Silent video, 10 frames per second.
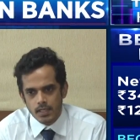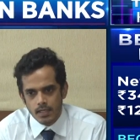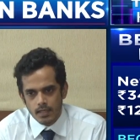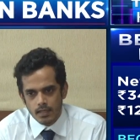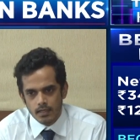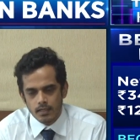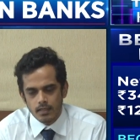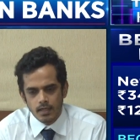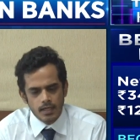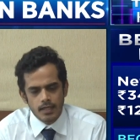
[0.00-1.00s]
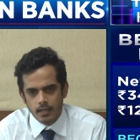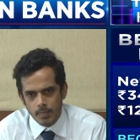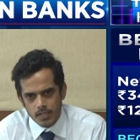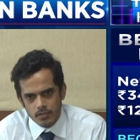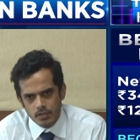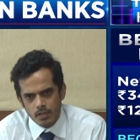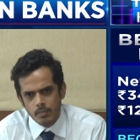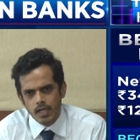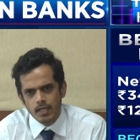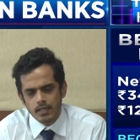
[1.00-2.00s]
say, again, depends on the
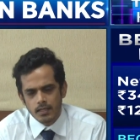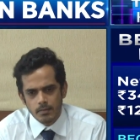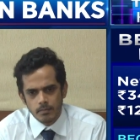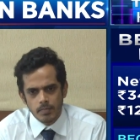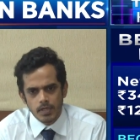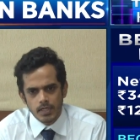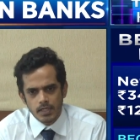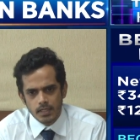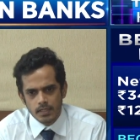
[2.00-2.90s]
bank, but